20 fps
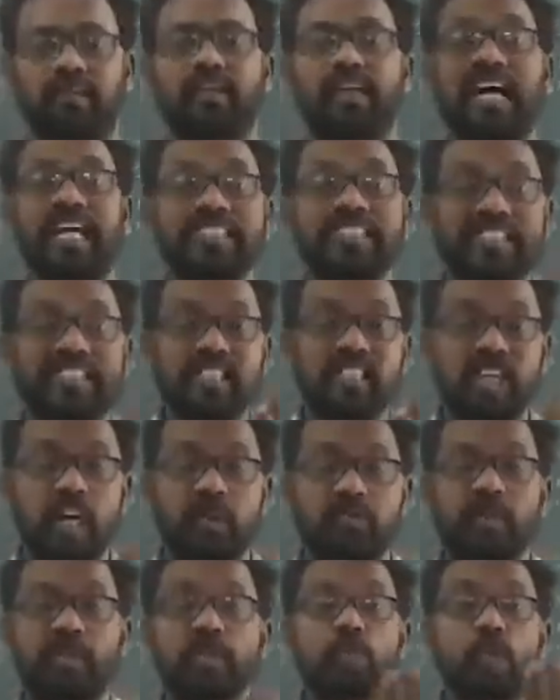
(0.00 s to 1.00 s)

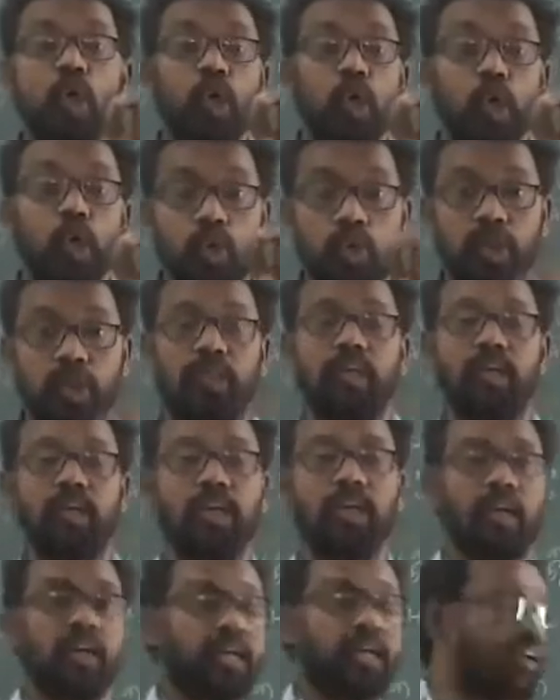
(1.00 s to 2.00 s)
Consistent means solution.
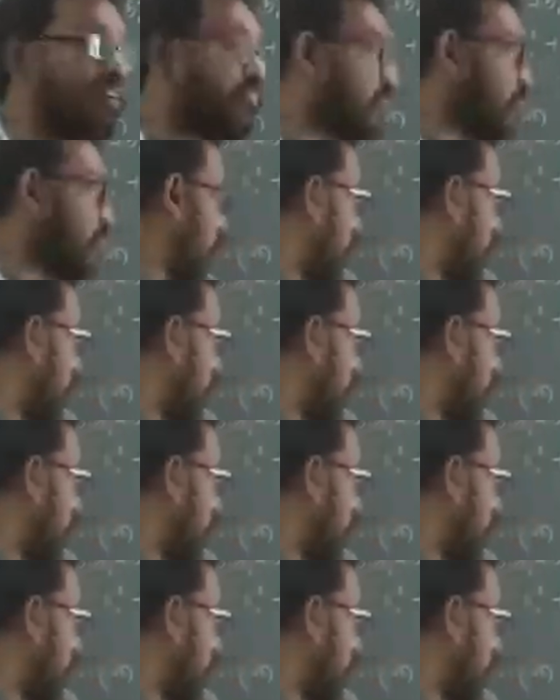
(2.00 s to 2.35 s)
If